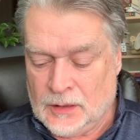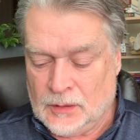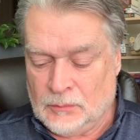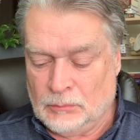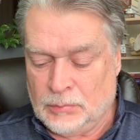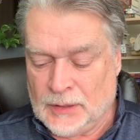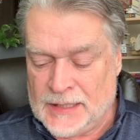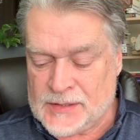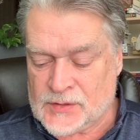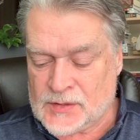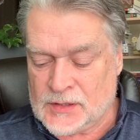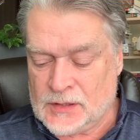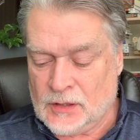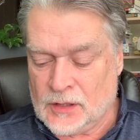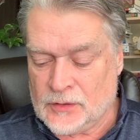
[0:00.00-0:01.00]

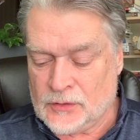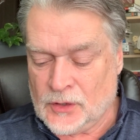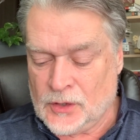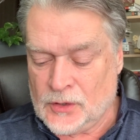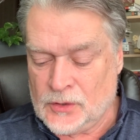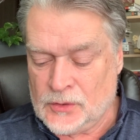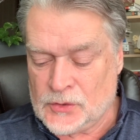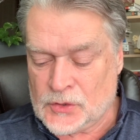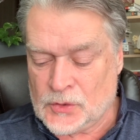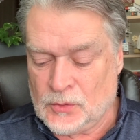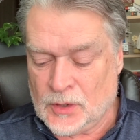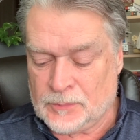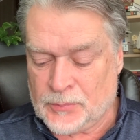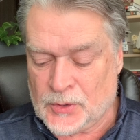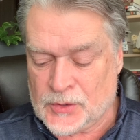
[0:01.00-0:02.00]
Blessed are those who
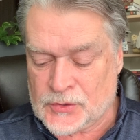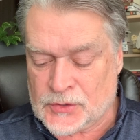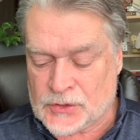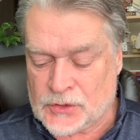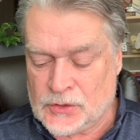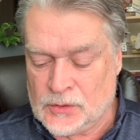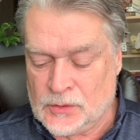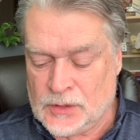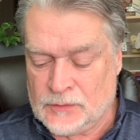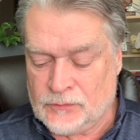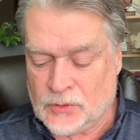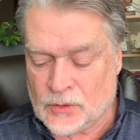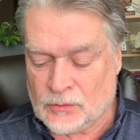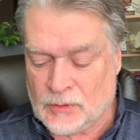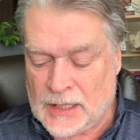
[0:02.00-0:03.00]
are persecuted
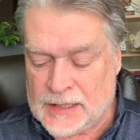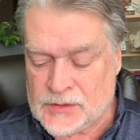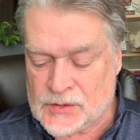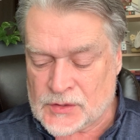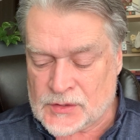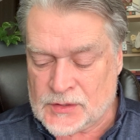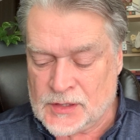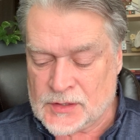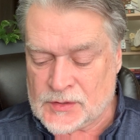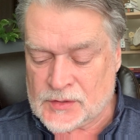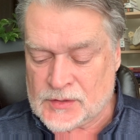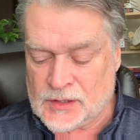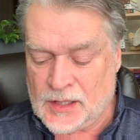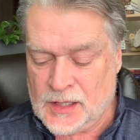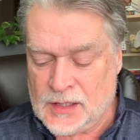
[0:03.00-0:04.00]
for righteousness'
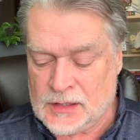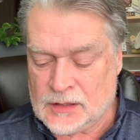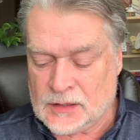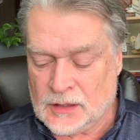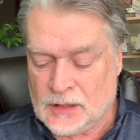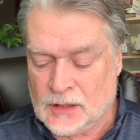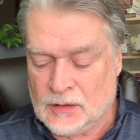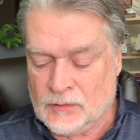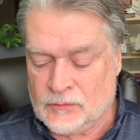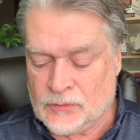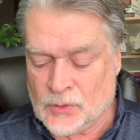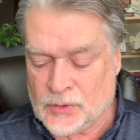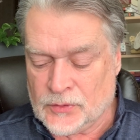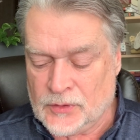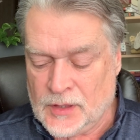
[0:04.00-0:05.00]
sake,
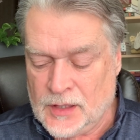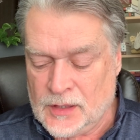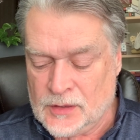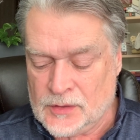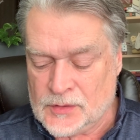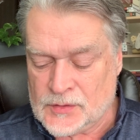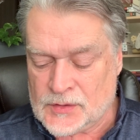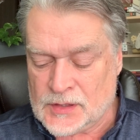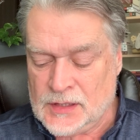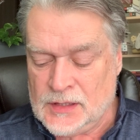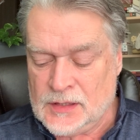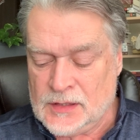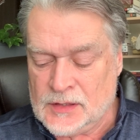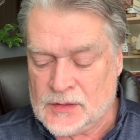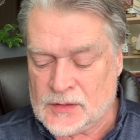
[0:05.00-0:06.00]
for theirs
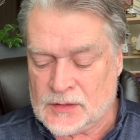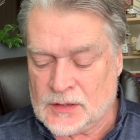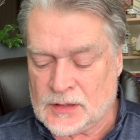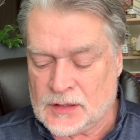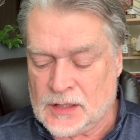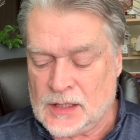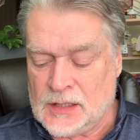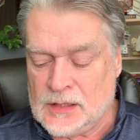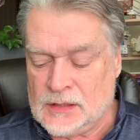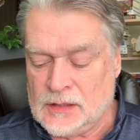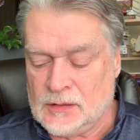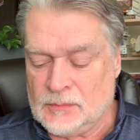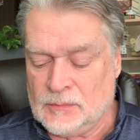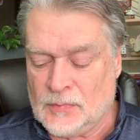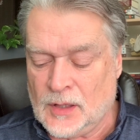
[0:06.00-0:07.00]
is the
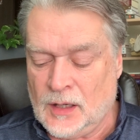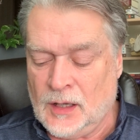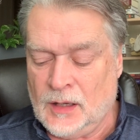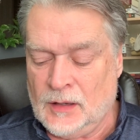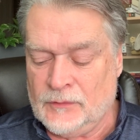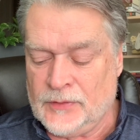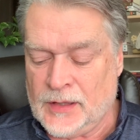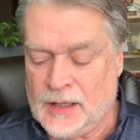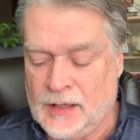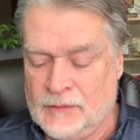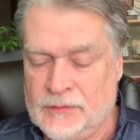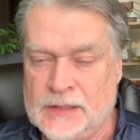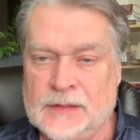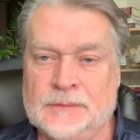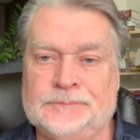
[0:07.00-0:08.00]
kingdom of
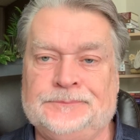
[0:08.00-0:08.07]
heaven.